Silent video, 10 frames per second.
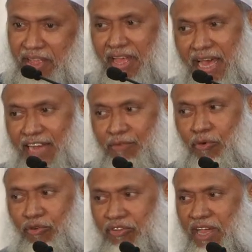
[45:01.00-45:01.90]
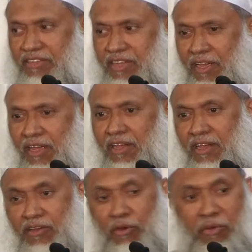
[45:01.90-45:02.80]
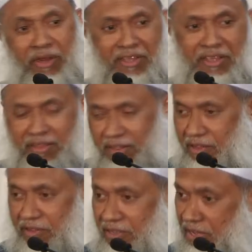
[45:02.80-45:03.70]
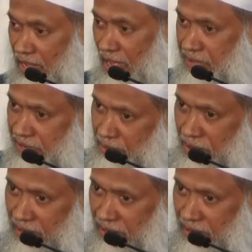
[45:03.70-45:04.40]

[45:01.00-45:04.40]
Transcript: And Murji'a say, don't worry, you just have in Iman